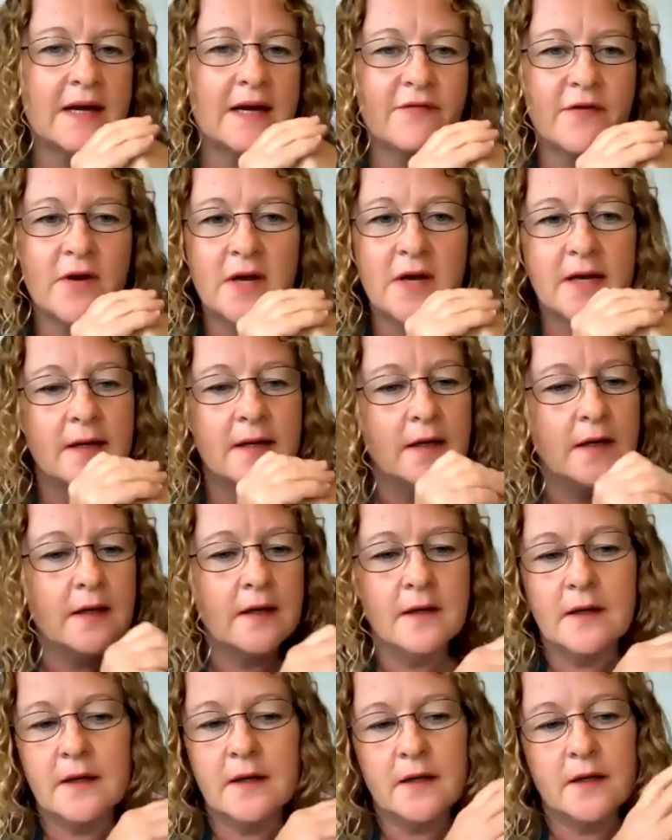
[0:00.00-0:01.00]
Have I
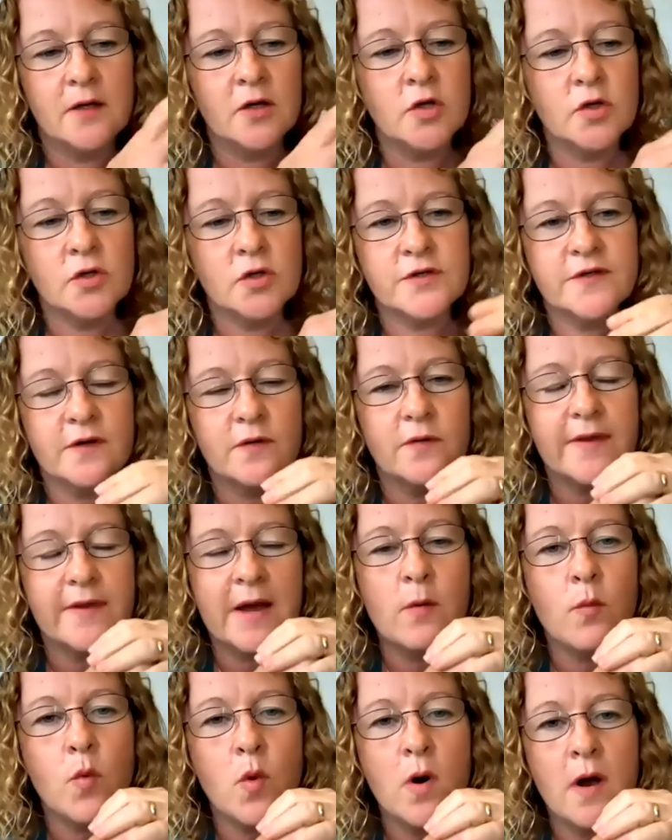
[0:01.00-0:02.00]
looked at
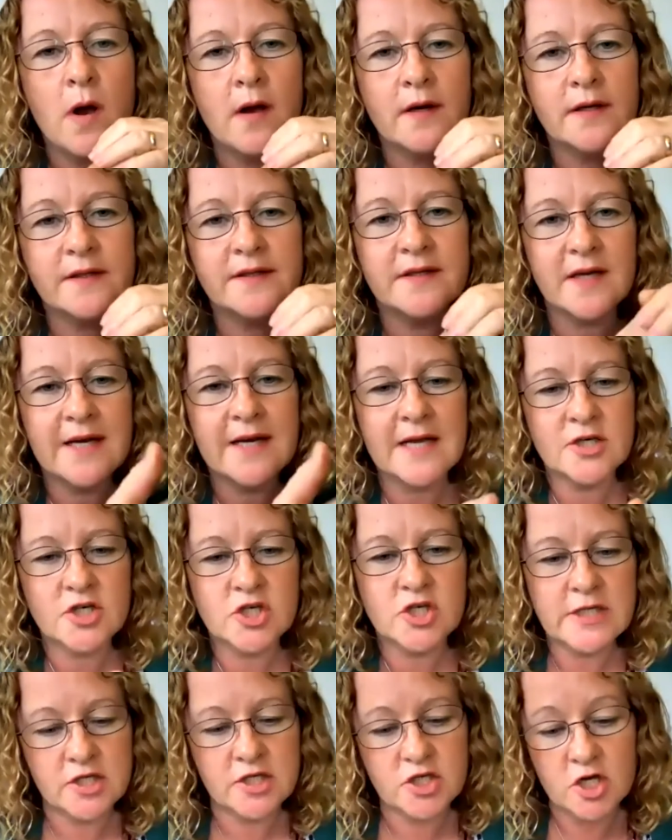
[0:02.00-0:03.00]
their work? Did I
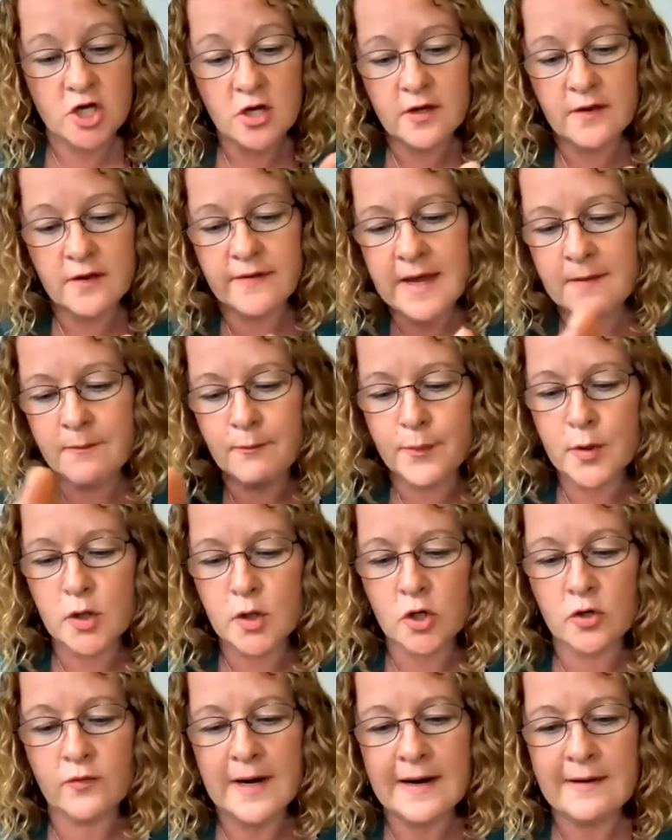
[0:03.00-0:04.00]
actually turn their
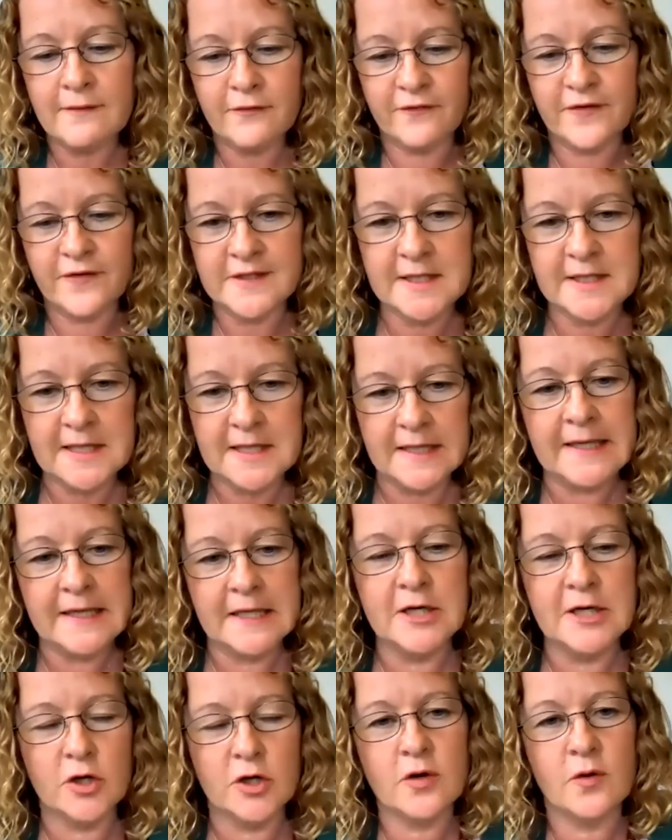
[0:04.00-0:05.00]
book around physically
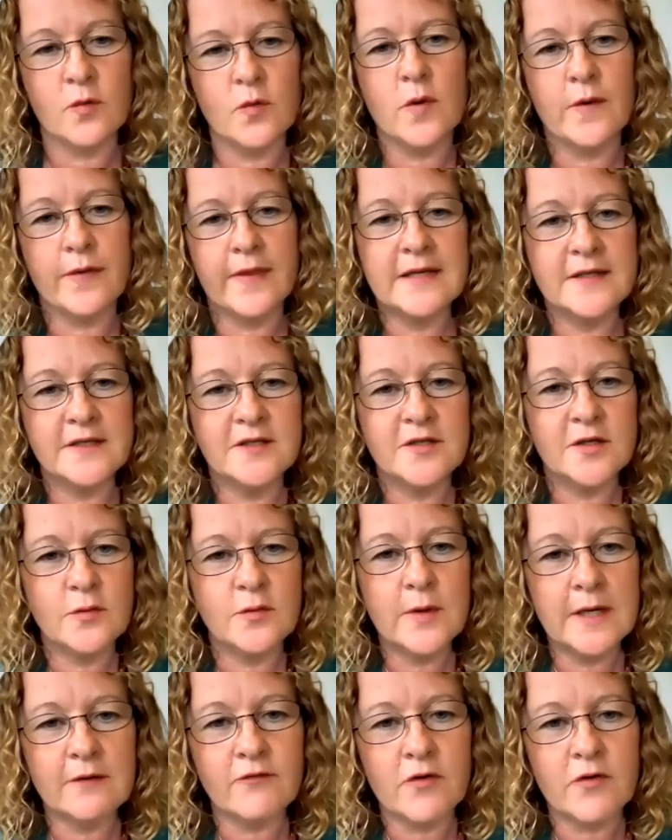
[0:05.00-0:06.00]
and look at what they're
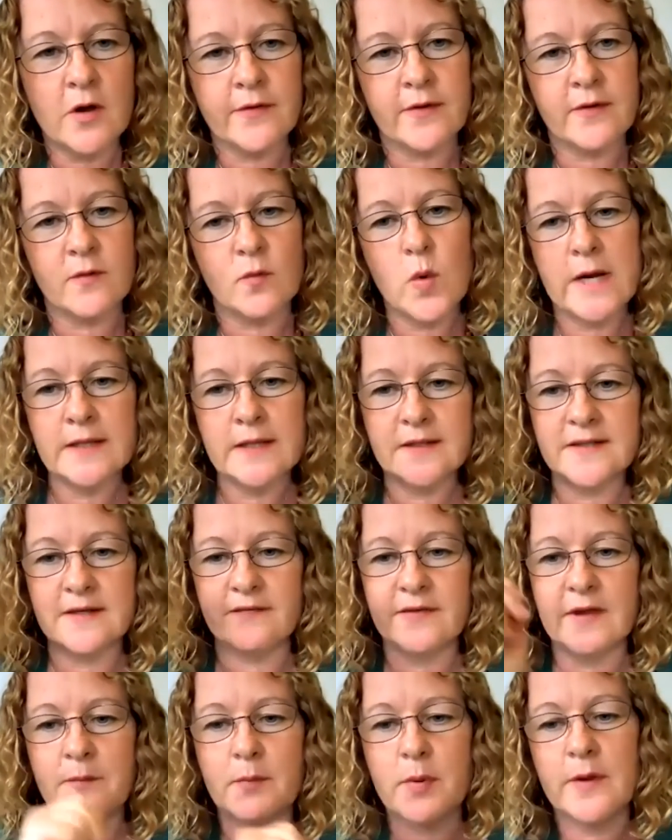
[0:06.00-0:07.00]
doing rather than wait to
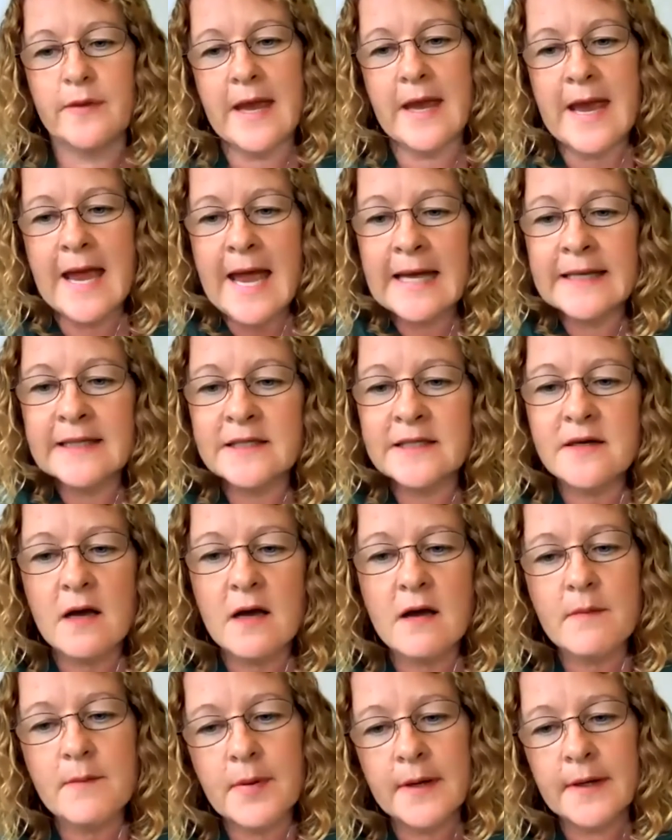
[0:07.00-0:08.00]
see if they put their hand
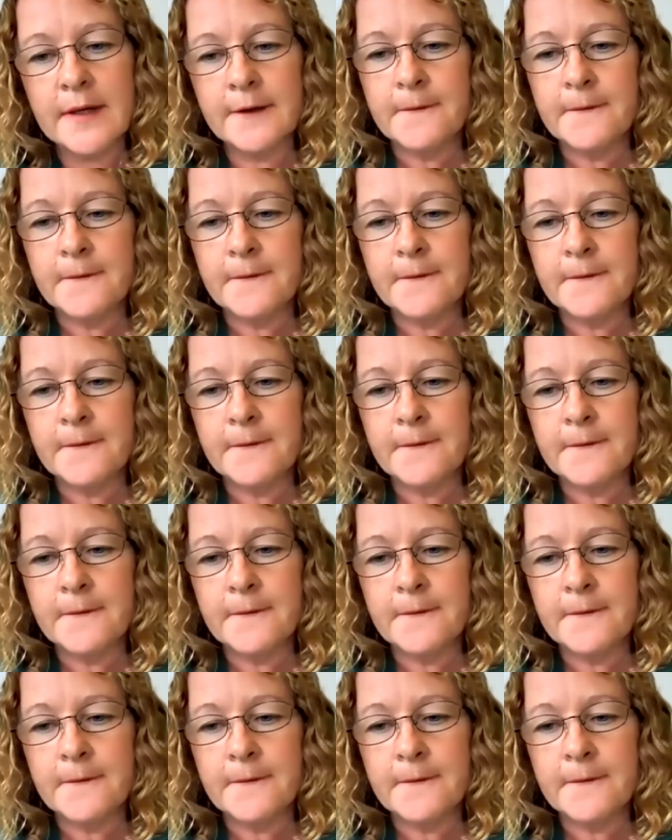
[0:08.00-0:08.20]
up?